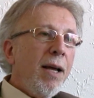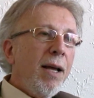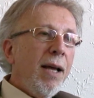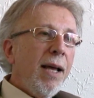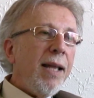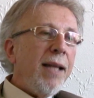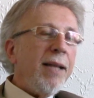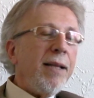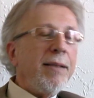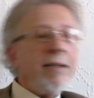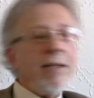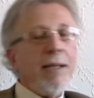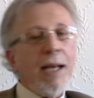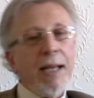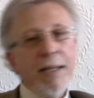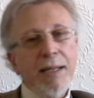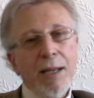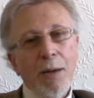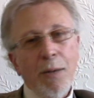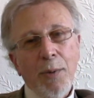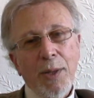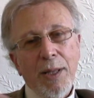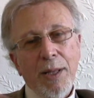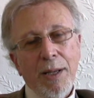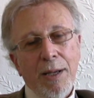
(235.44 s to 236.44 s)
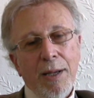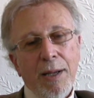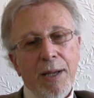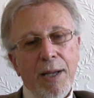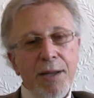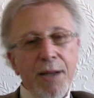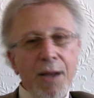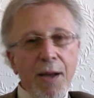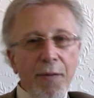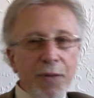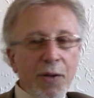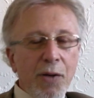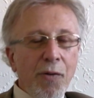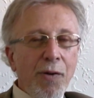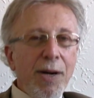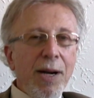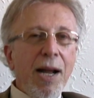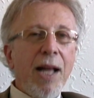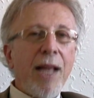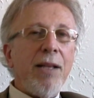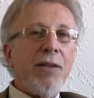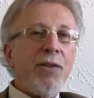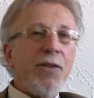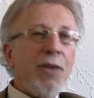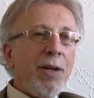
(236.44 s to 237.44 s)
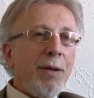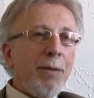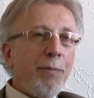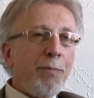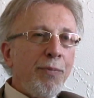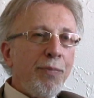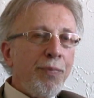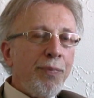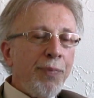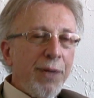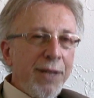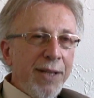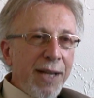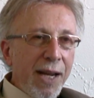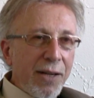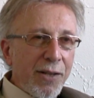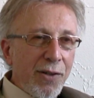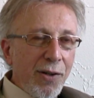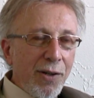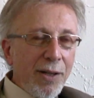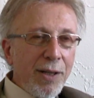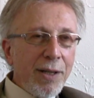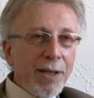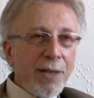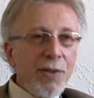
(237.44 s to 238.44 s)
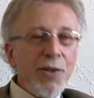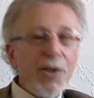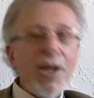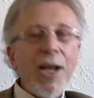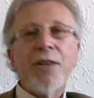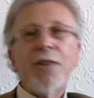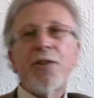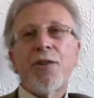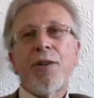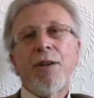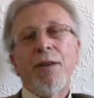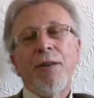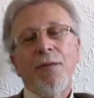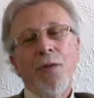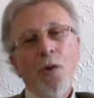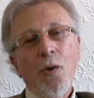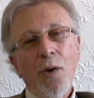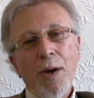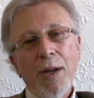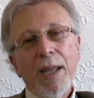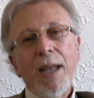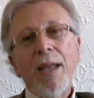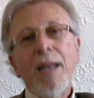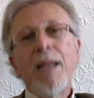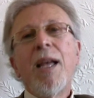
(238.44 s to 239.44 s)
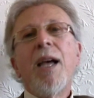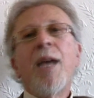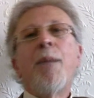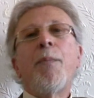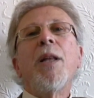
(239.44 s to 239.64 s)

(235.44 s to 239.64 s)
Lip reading: And there's the idea whether you have the chronology protection conjecture of Hawking.